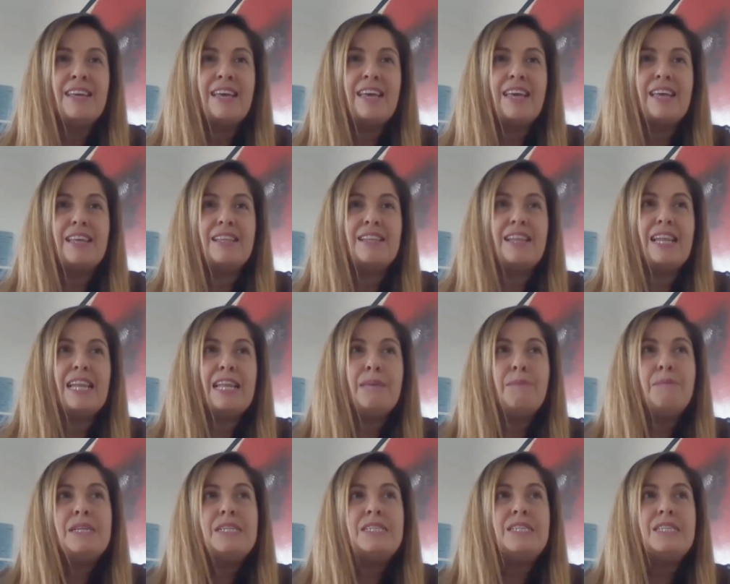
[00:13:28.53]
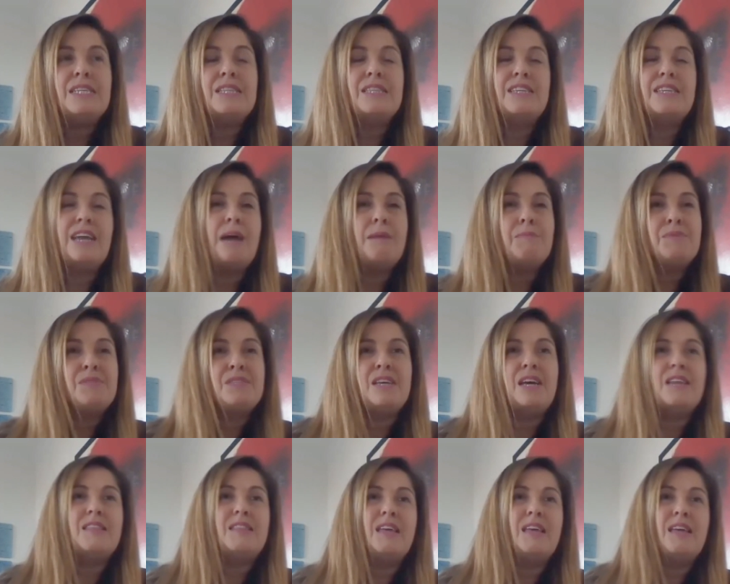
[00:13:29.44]
and limiting the
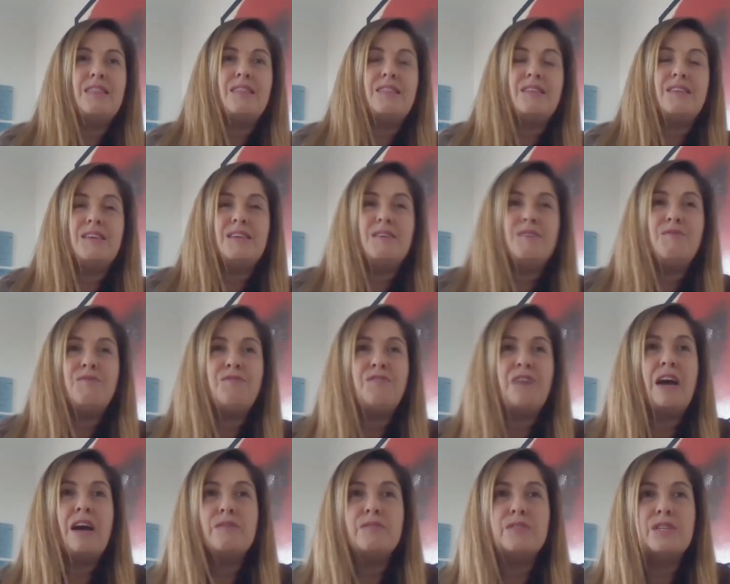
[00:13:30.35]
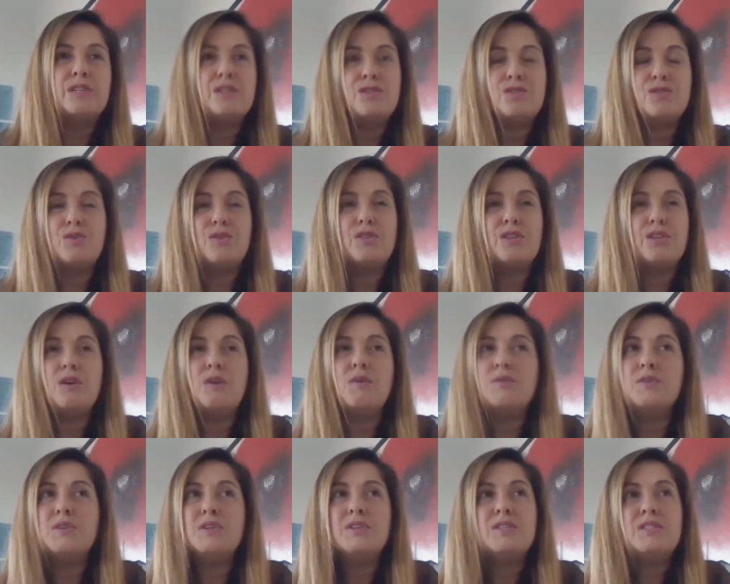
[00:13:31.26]
upside that the founders or the
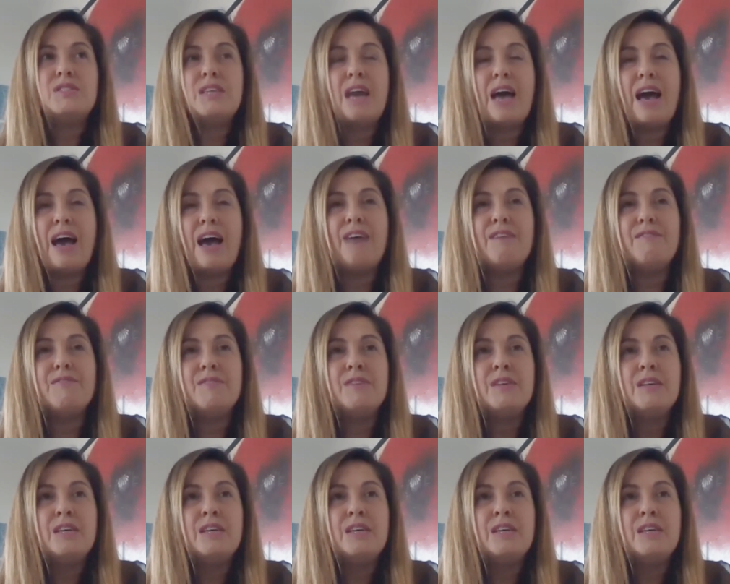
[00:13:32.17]
owners have